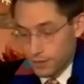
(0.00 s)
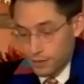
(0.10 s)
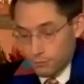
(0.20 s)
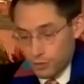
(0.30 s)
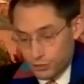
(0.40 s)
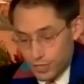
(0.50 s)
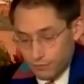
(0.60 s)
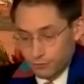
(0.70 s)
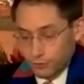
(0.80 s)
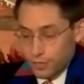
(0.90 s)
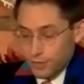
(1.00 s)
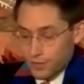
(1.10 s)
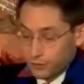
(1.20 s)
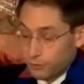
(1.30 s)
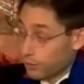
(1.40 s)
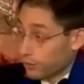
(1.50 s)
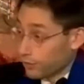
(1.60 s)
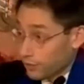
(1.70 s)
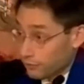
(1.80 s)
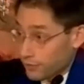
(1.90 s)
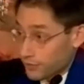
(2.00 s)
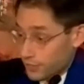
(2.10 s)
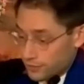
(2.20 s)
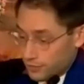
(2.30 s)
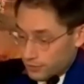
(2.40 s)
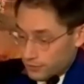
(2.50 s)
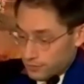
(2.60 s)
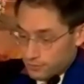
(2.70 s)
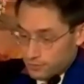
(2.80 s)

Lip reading: We should have learned that the work of resistance